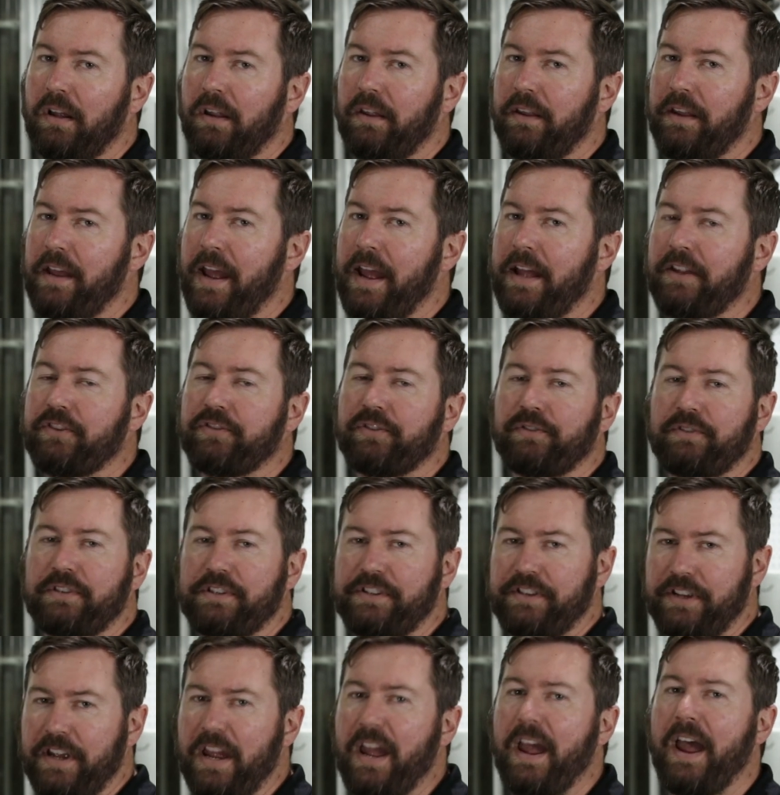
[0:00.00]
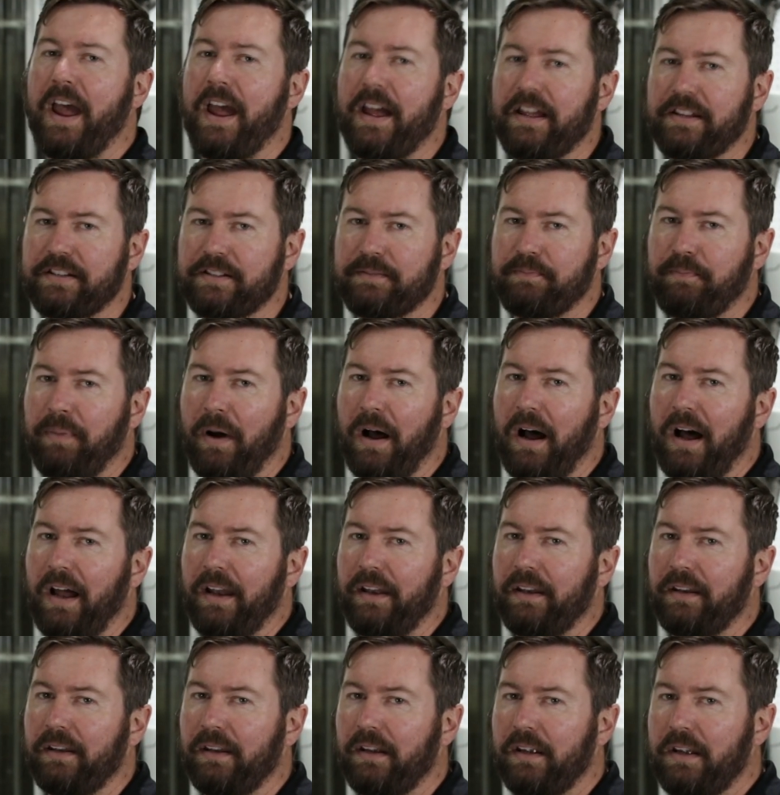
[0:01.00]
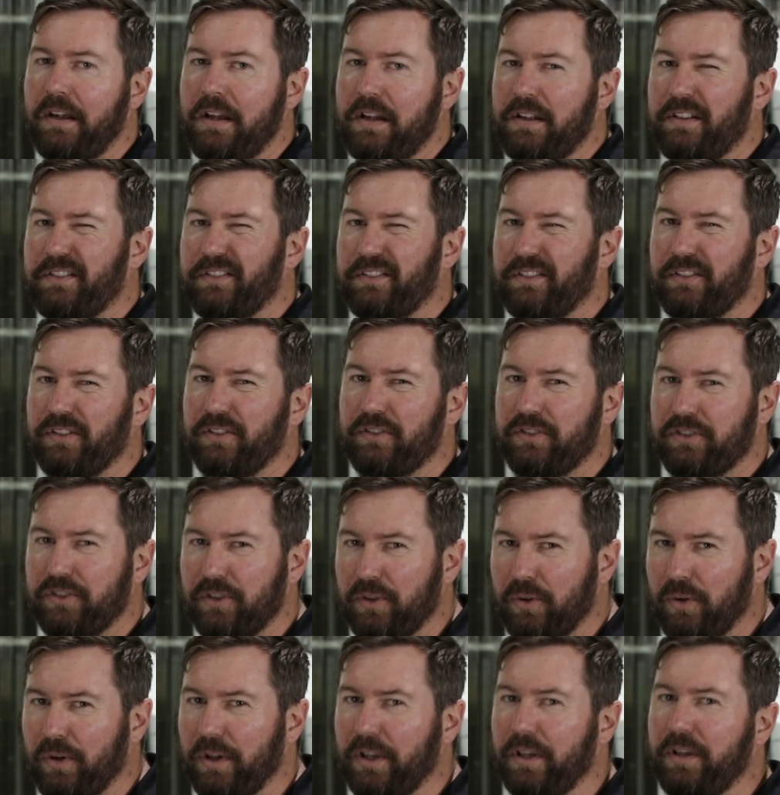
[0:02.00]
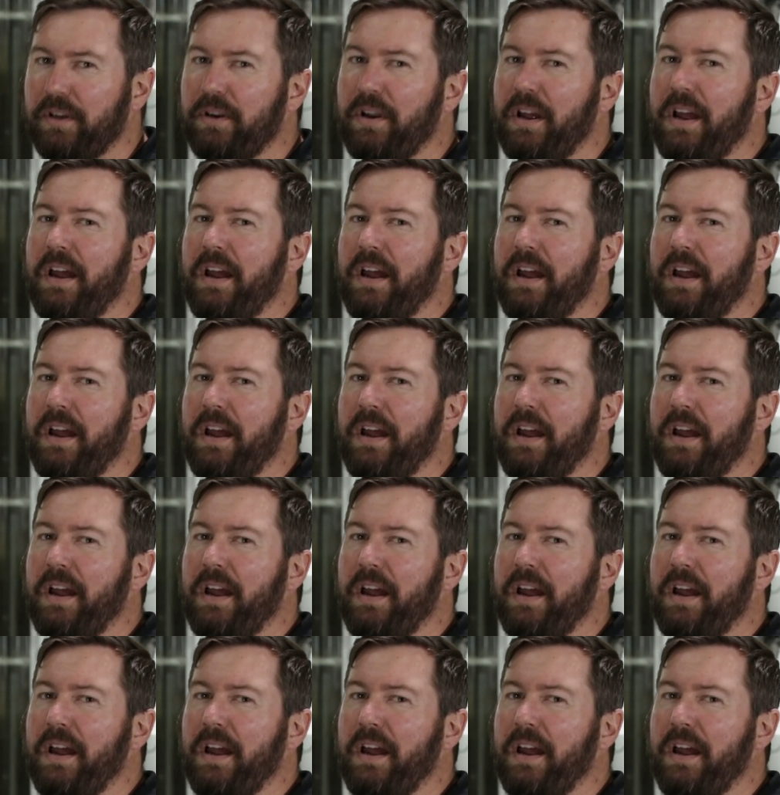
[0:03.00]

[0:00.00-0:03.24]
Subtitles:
the answer is yes, but to do it